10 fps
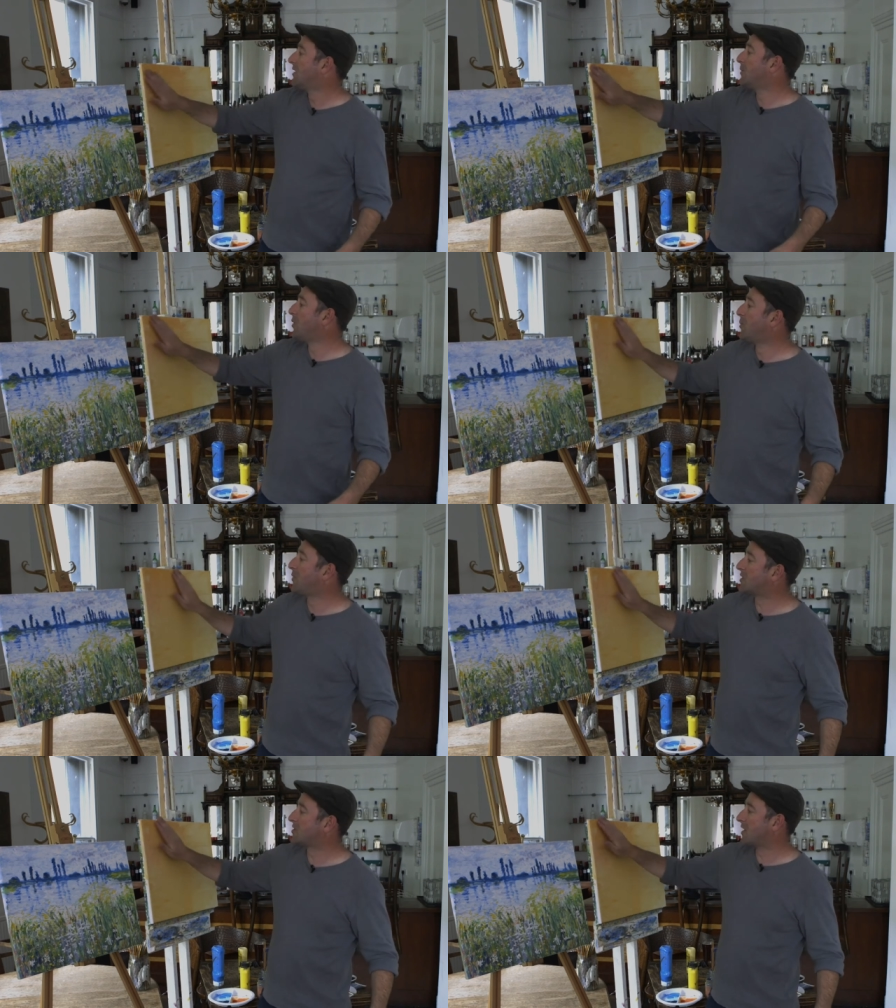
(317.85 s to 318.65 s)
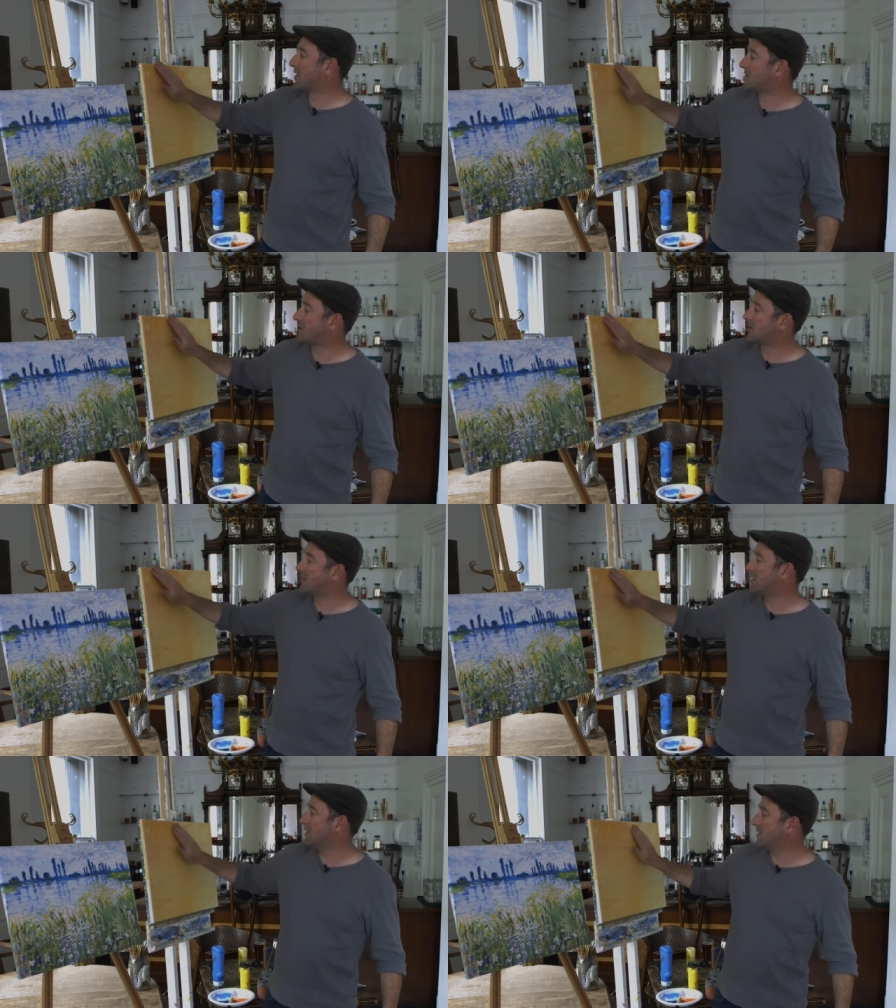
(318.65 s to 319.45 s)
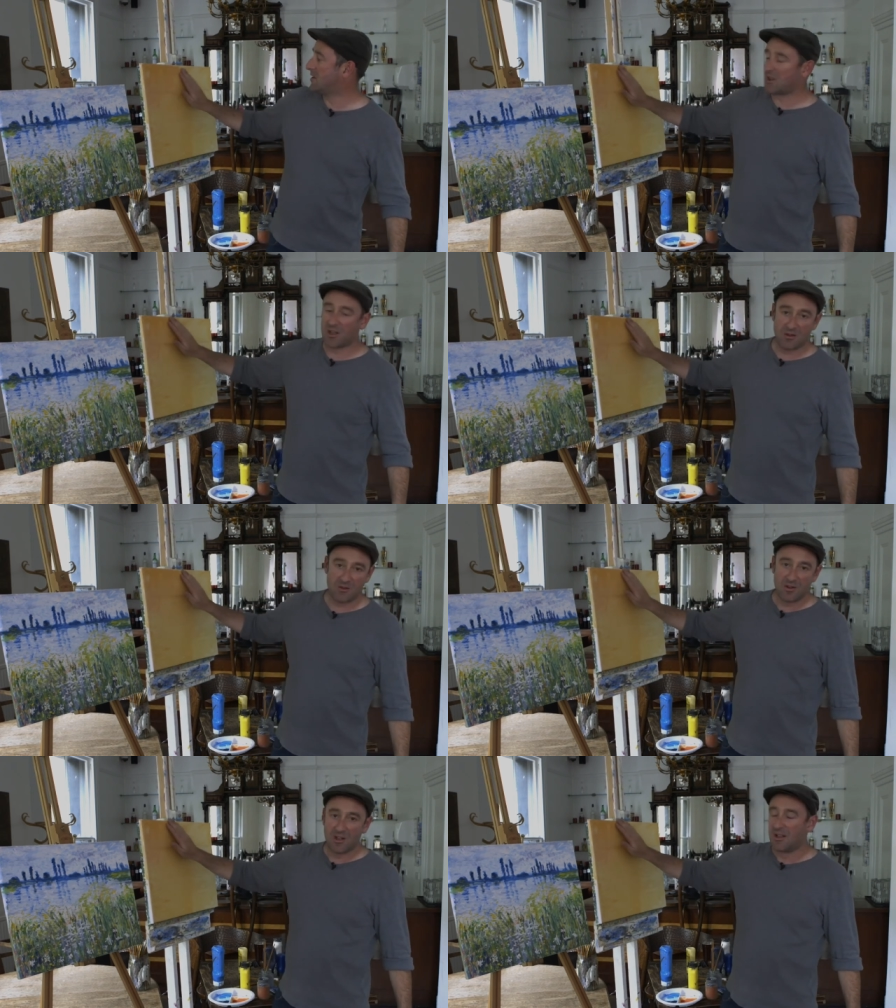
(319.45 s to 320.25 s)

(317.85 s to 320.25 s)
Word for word: The more brush strokes you do,